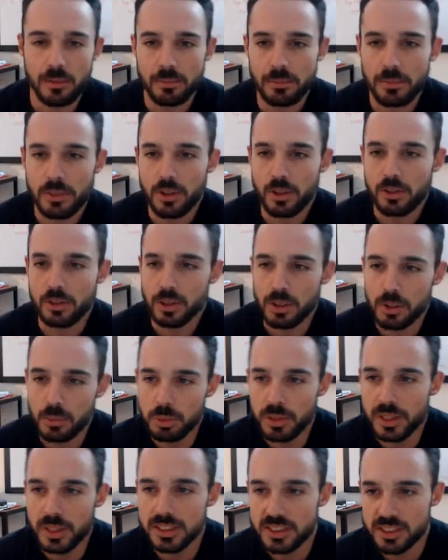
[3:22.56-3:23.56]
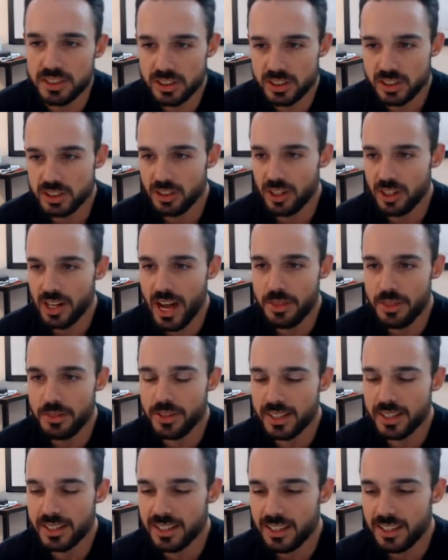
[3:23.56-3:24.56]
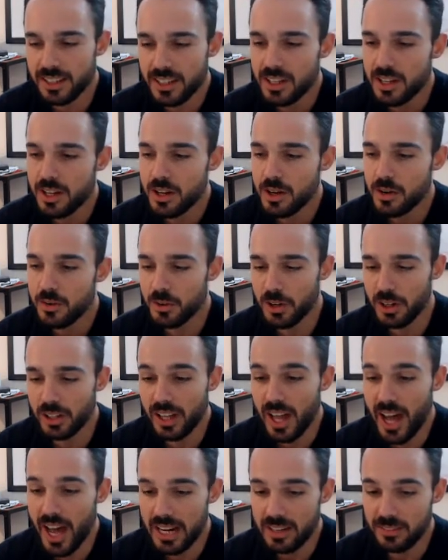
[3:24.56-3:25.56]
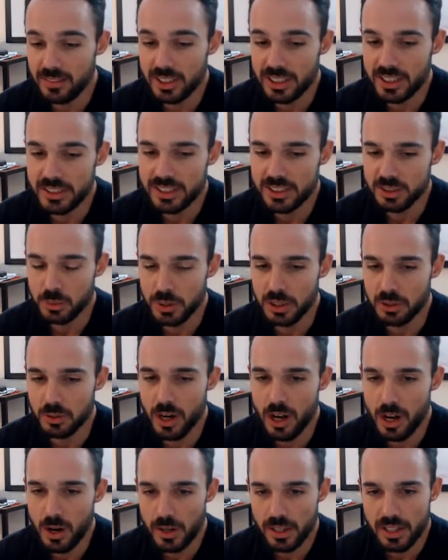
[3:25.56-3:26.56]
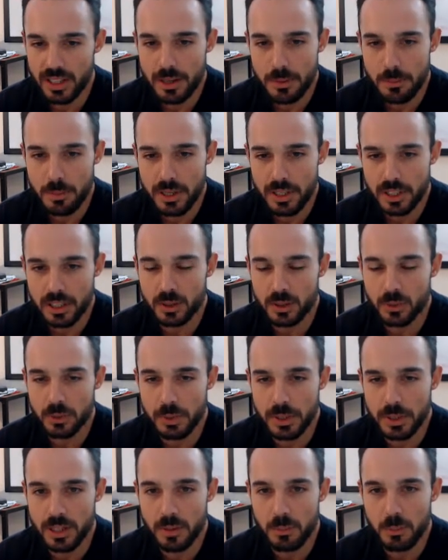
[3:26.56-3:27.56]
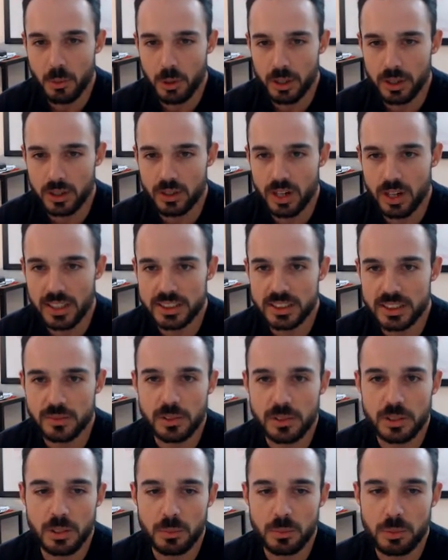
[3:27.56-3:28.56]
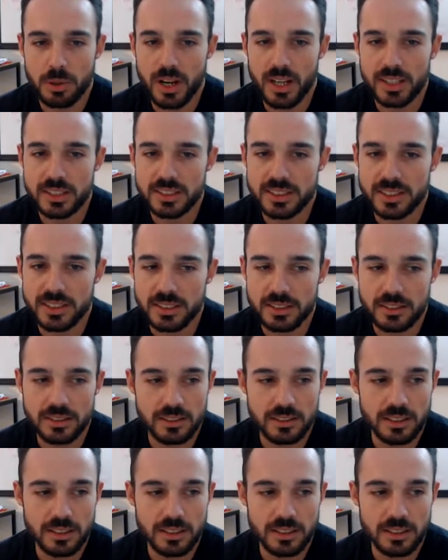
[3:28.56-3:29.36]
Those are good places to start. I think for a lot of us, as we grow and get bigger, we become more aggressive in our pricing.